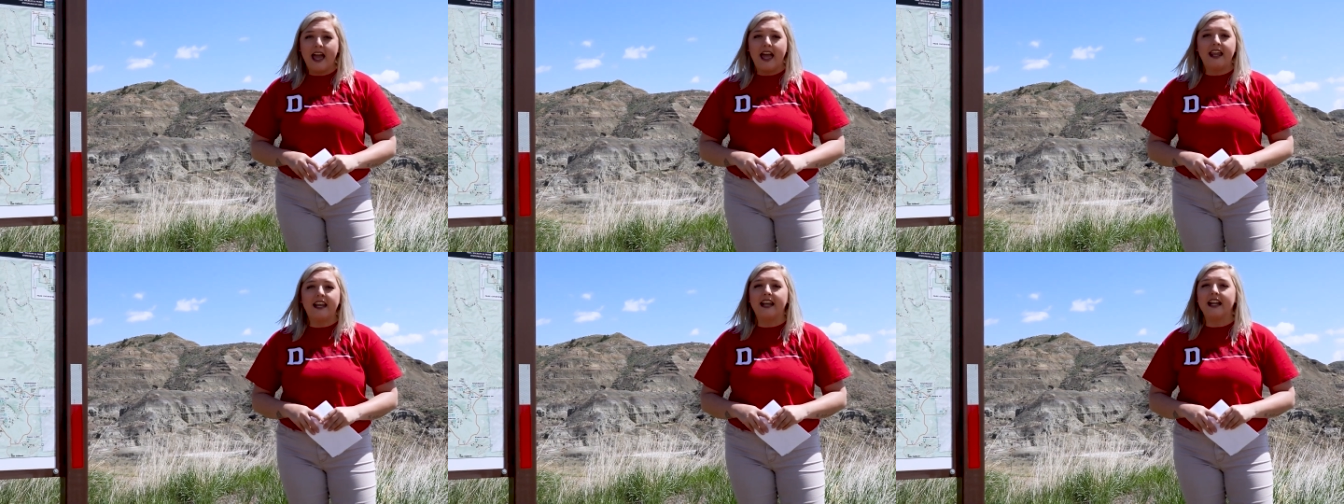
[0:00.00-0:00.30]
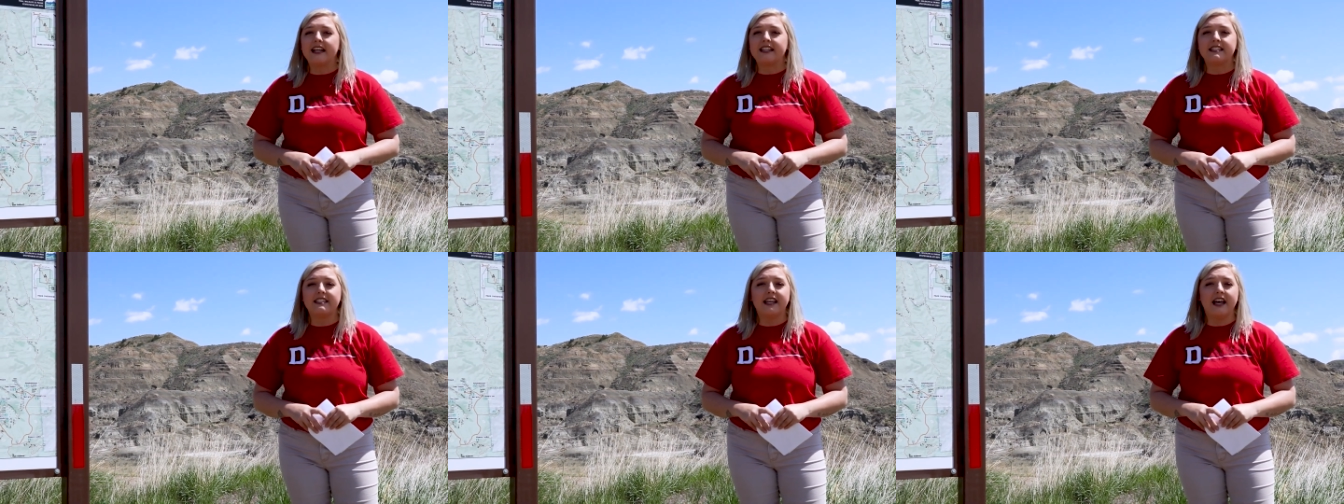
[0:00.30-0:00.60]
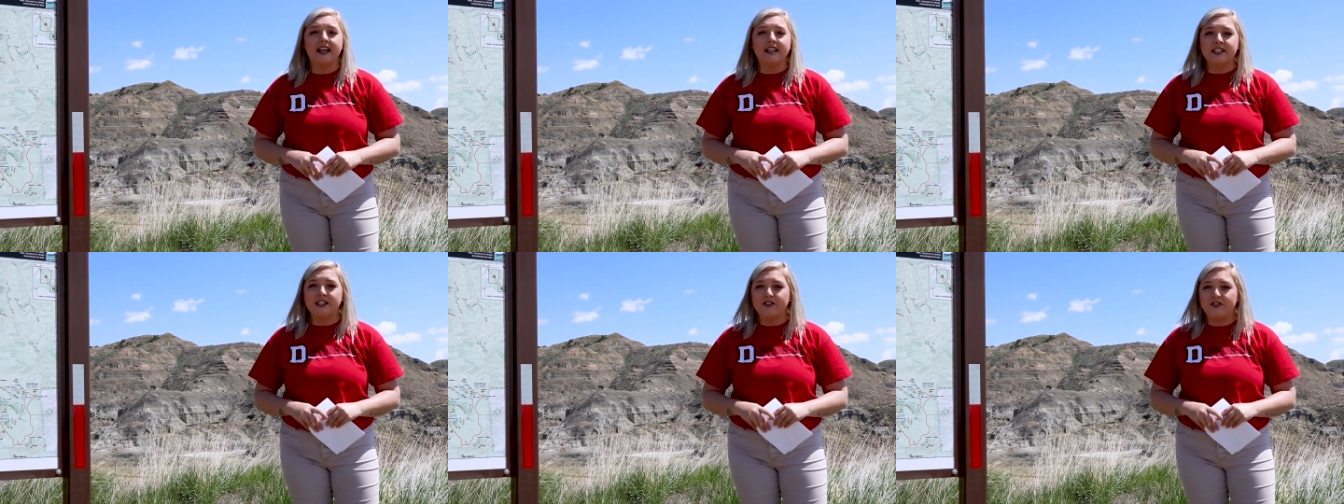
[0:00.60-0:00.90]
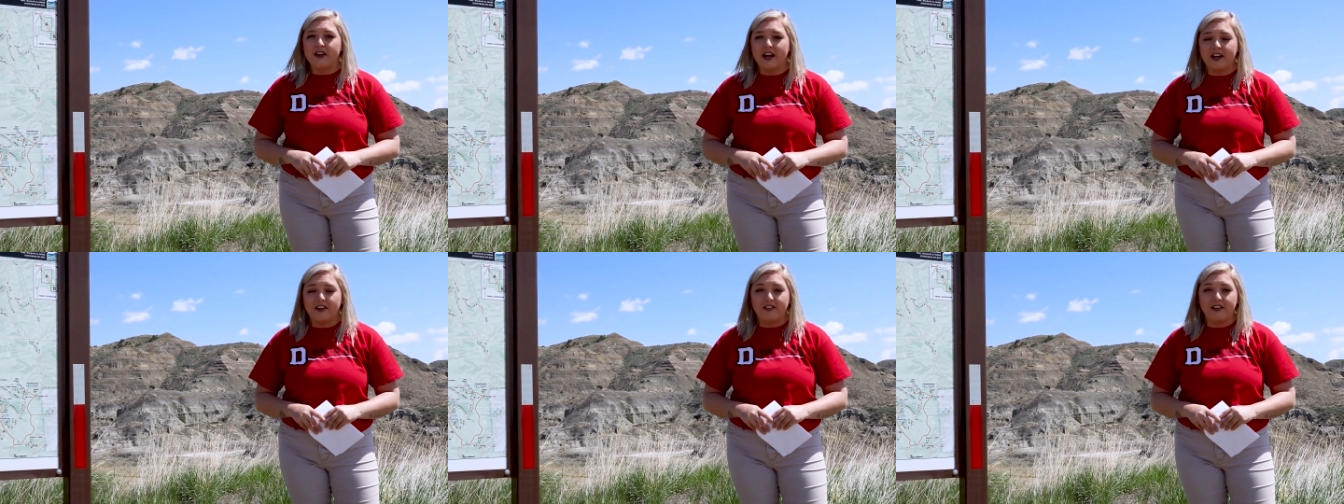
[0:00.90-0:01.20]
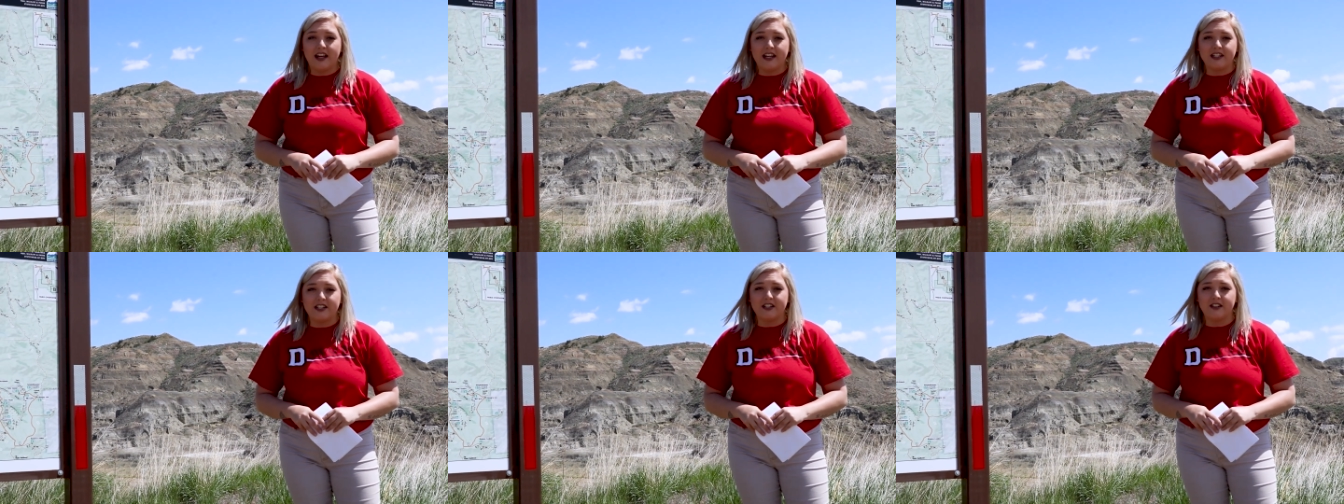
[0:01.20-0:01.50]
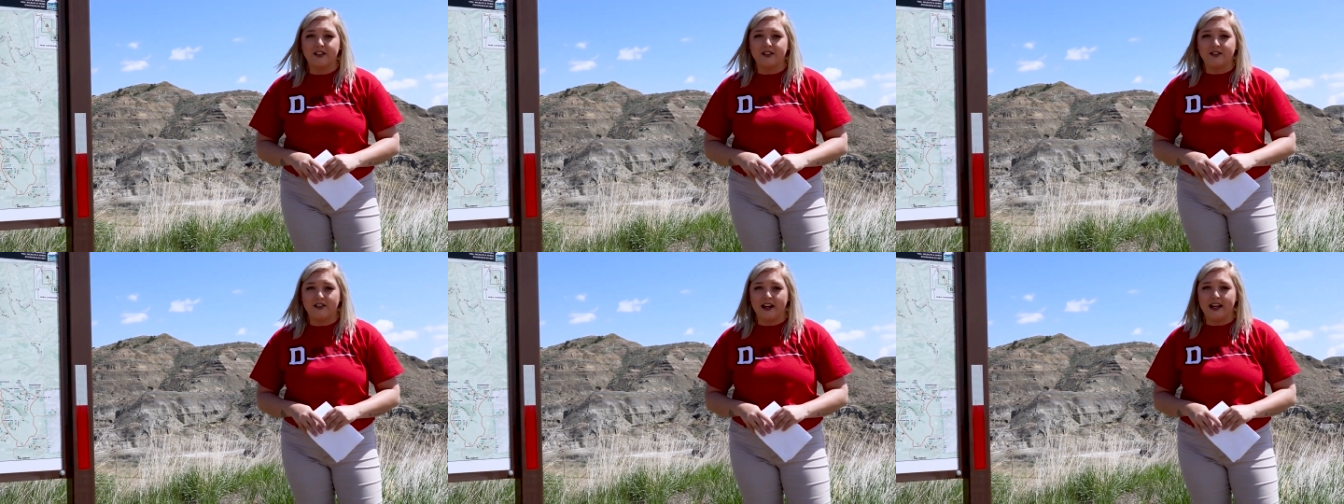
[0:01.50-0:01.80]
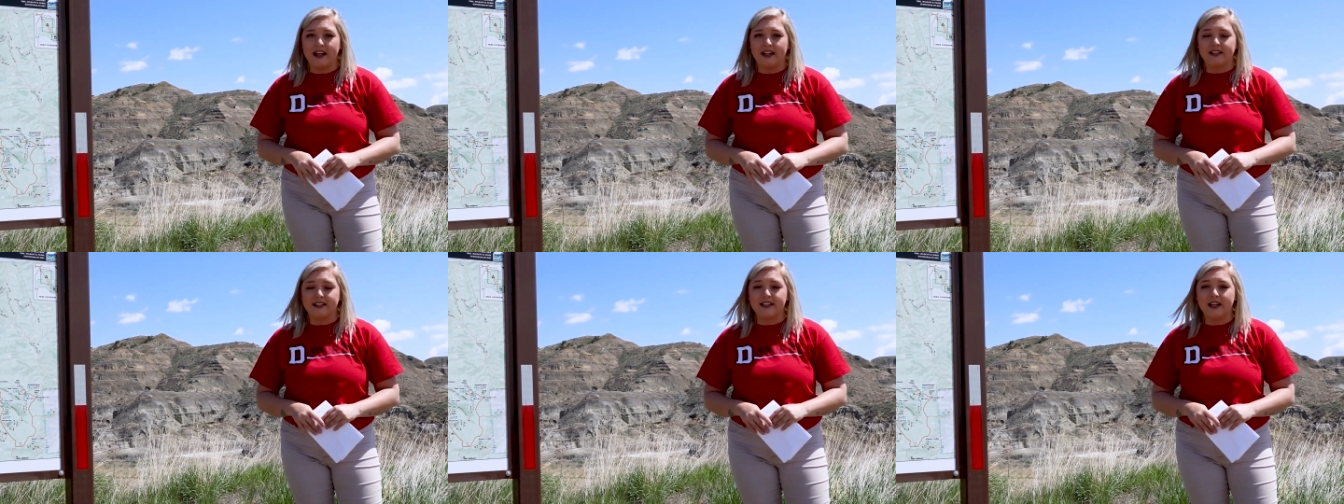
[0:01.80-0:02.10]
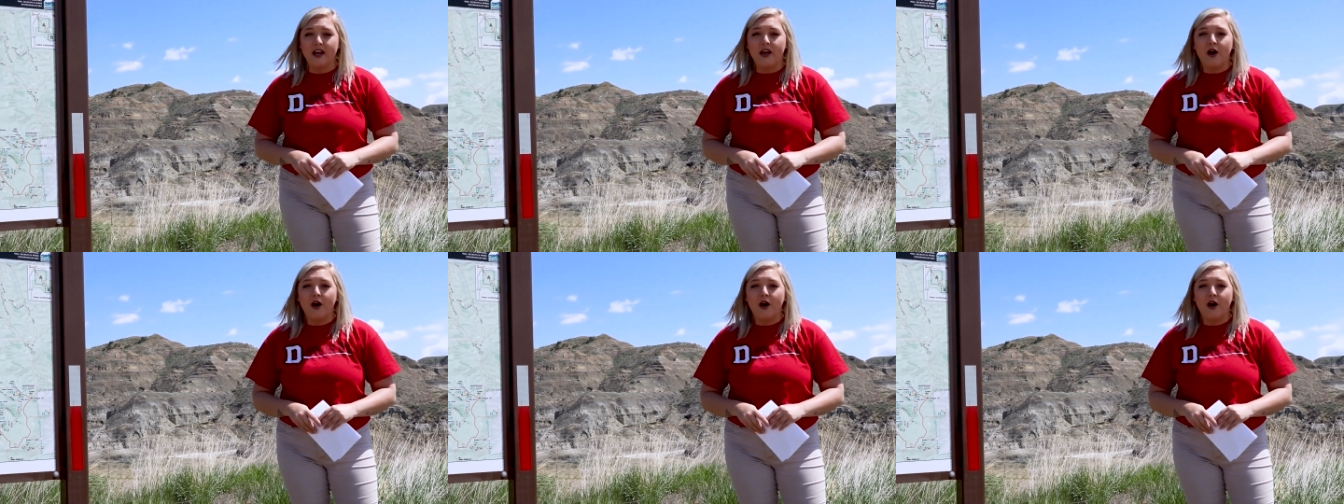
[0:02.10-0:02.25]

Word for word: and it has tons of recreational trails.